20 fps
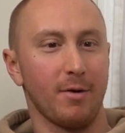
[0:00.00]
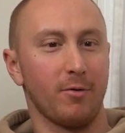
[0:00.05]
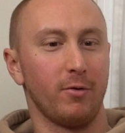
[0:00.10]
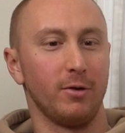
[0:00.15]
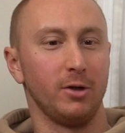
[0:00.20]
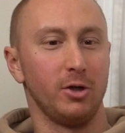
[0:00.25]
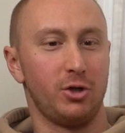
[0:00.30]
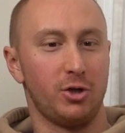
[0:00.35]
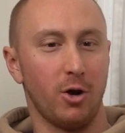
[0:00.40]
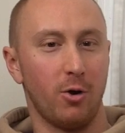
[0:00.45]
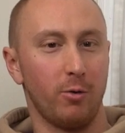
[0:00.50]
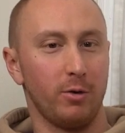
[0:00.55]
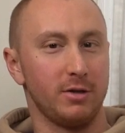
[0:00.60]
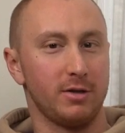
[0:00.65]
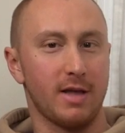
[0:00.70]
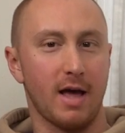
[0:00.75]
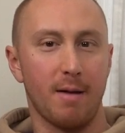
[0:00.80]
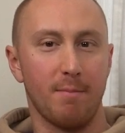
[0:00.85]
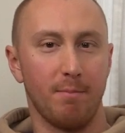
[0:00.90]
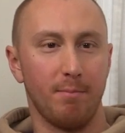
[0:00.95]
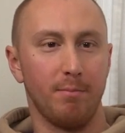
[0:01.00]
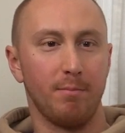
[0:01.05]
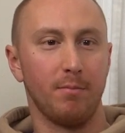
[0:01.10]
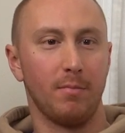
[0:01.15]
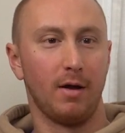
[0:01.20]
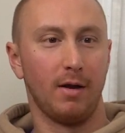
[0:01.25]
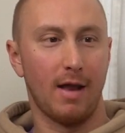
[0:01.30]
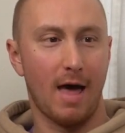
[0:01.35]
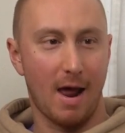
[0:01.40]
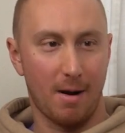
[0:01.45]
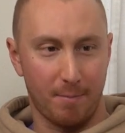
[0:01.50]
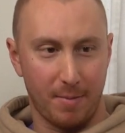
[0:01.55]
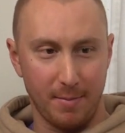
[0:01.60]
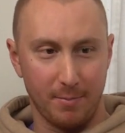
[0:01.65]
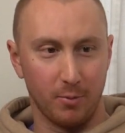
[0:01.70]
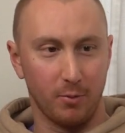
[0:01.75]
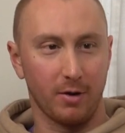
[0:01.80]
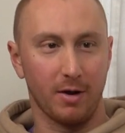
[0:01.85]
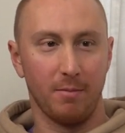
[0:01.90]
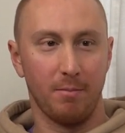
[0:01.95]
really showed is that a lot of
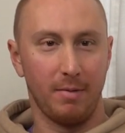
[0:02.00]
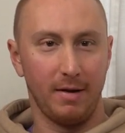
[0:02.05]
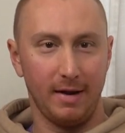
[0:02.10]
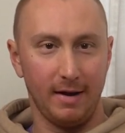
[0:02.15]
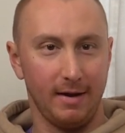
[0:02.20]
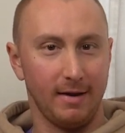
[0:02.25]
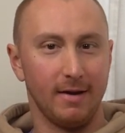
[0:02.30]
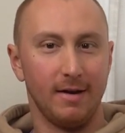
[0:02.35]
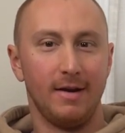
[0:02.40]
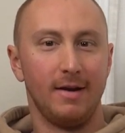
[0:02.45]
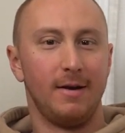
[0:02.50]
people can be,